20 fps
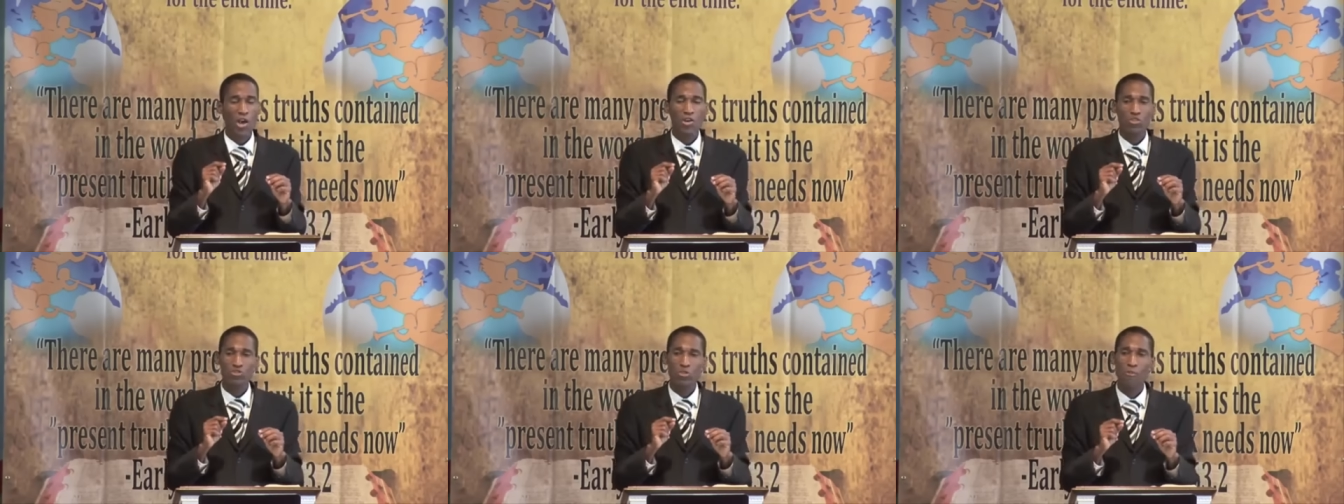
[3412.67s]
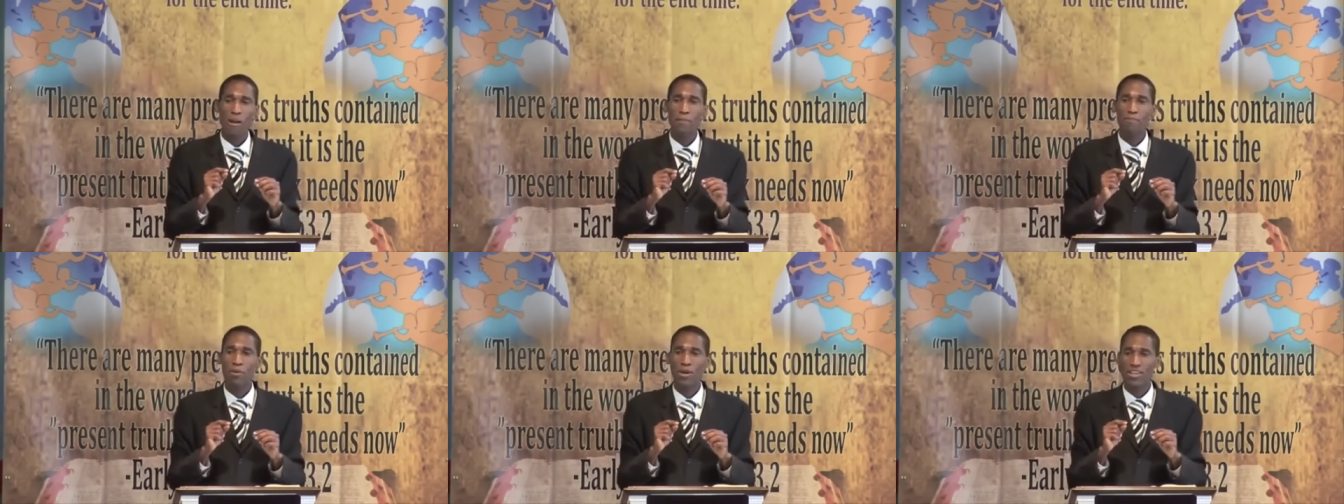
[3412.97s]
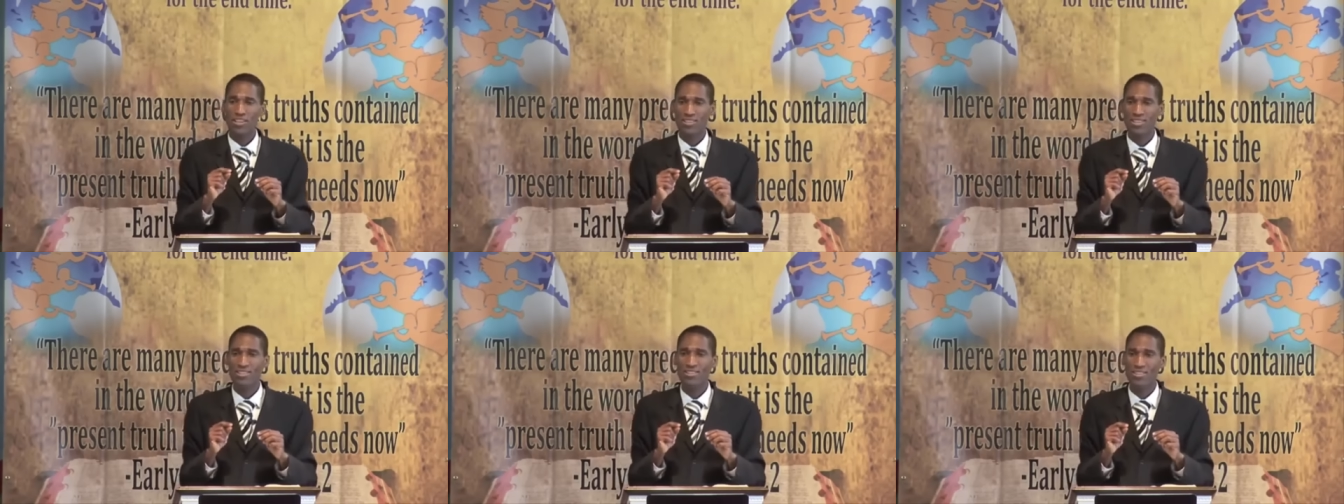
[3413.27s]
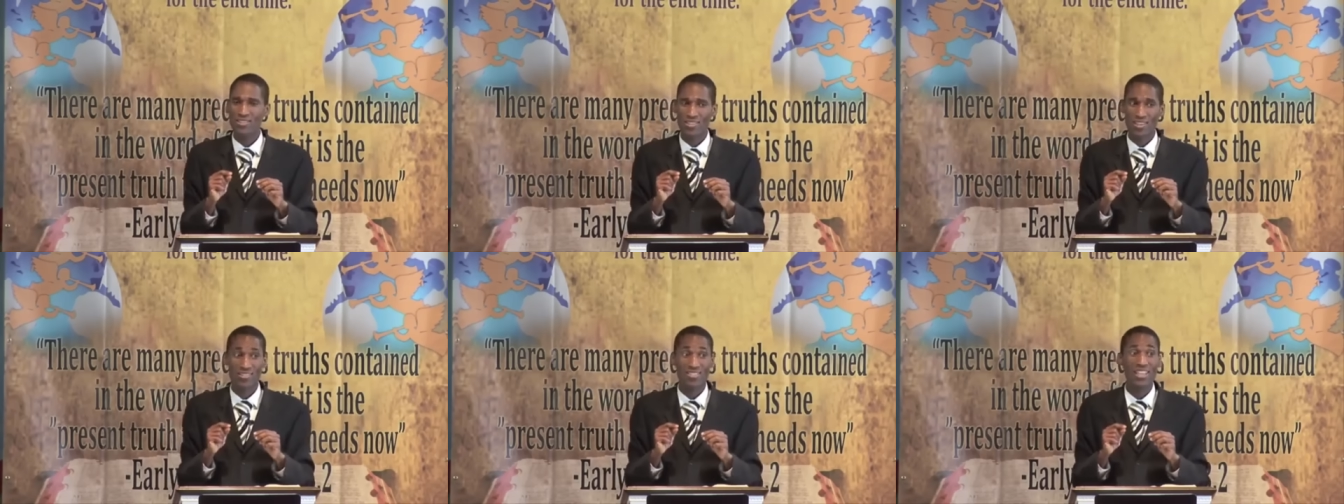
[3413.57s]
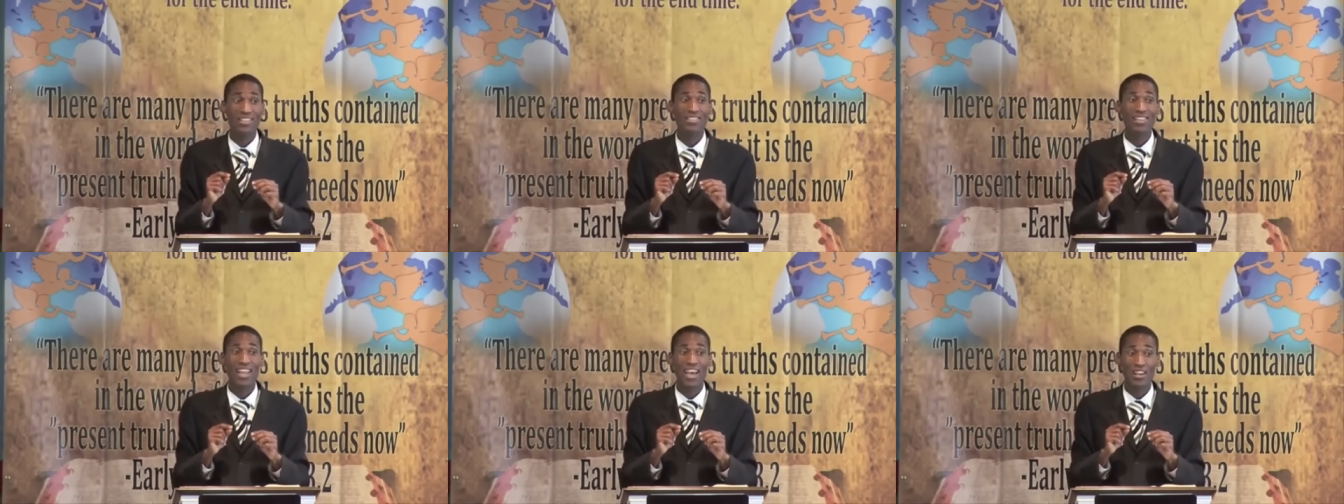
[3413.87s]
So my brothers and sisters,
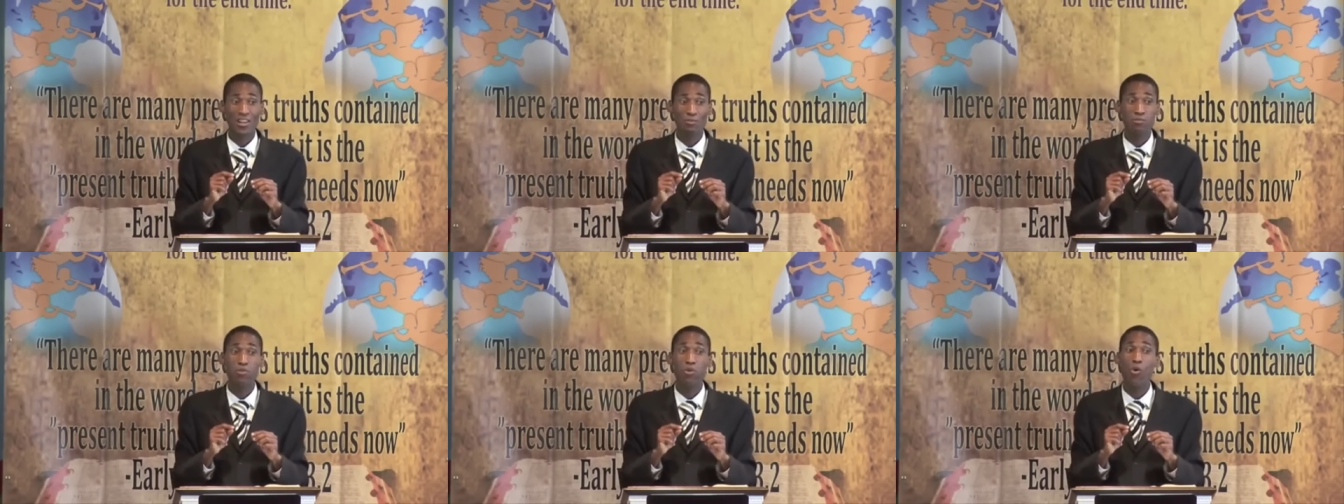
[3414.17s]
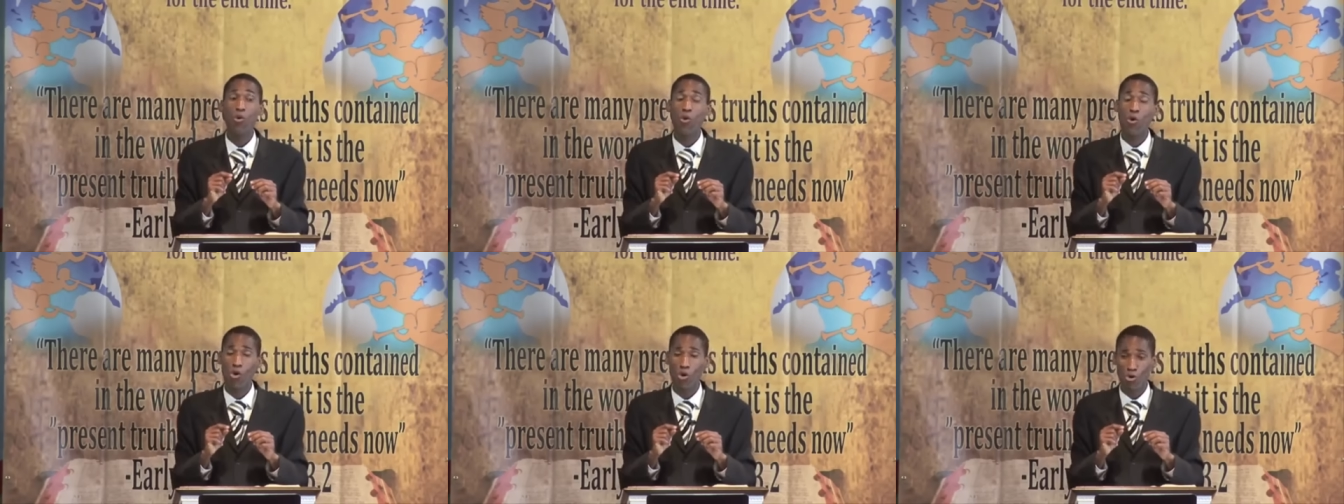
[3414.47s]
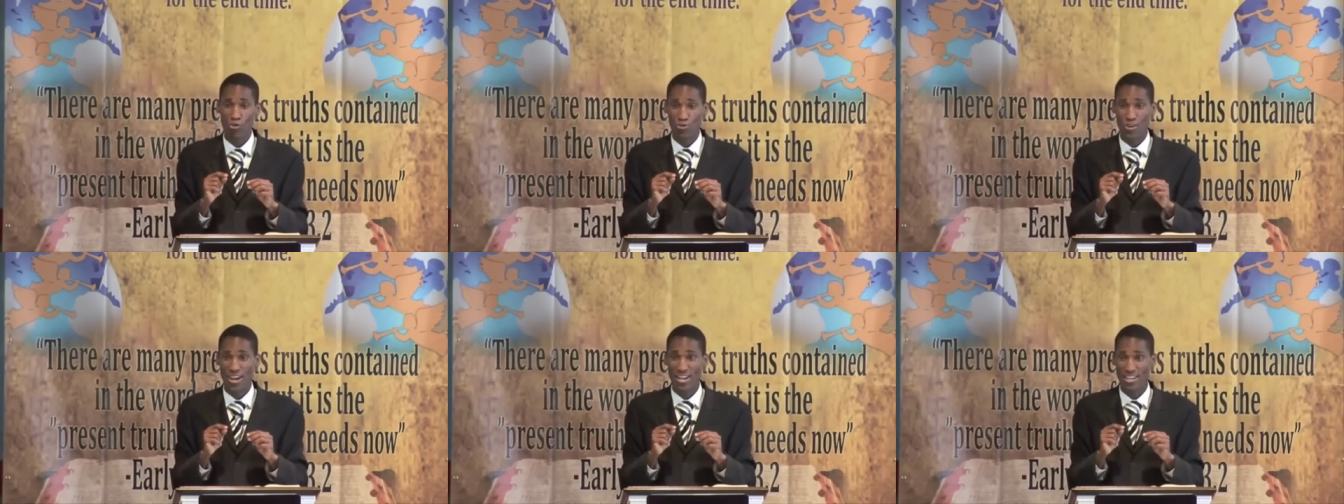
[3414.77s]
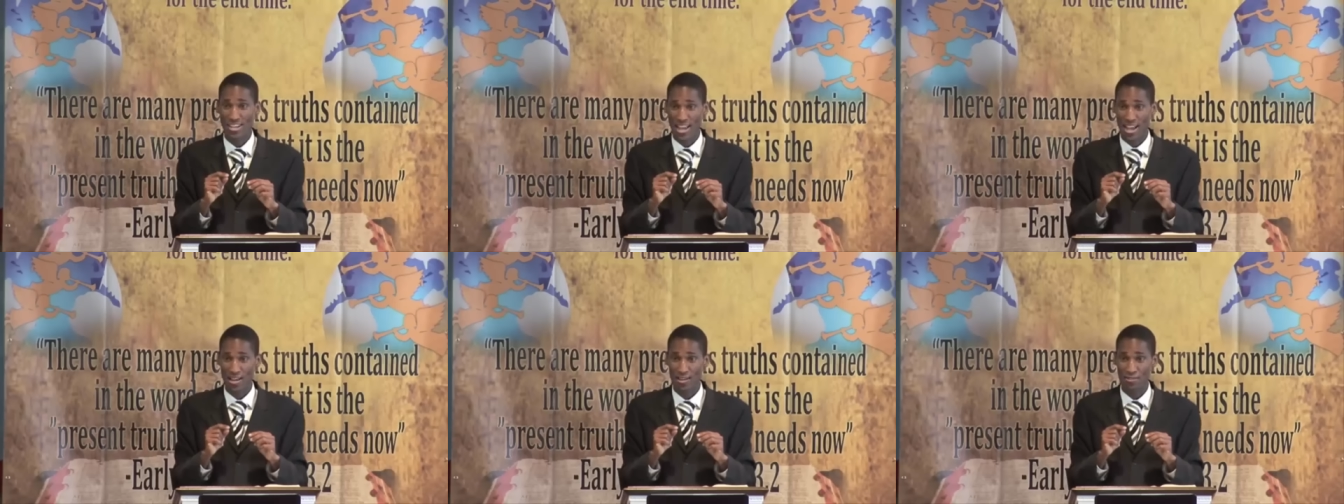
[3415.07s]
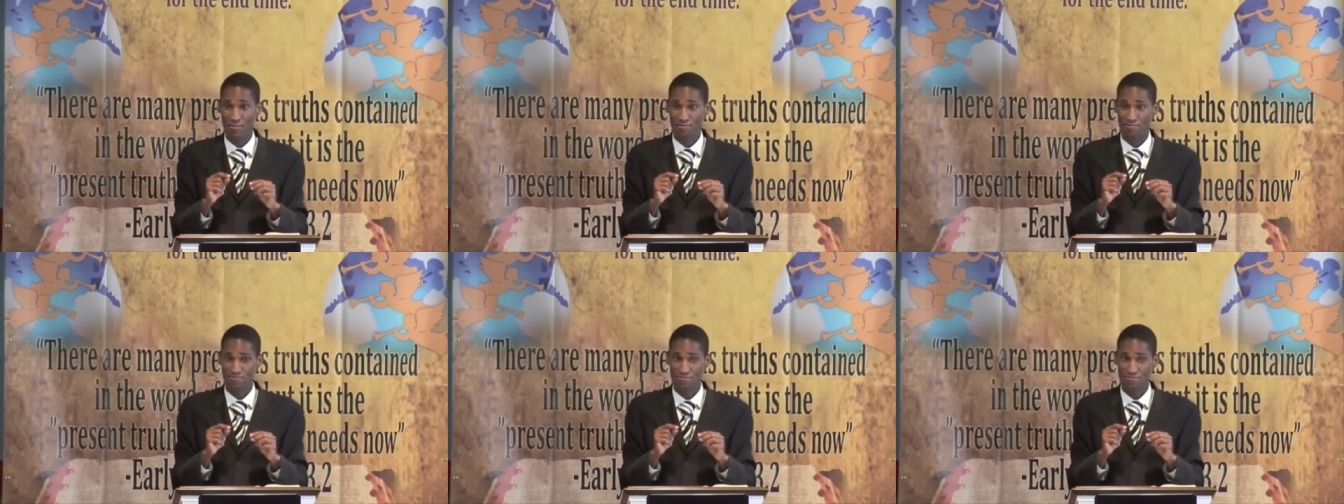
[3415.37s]
there's a lot of poor right now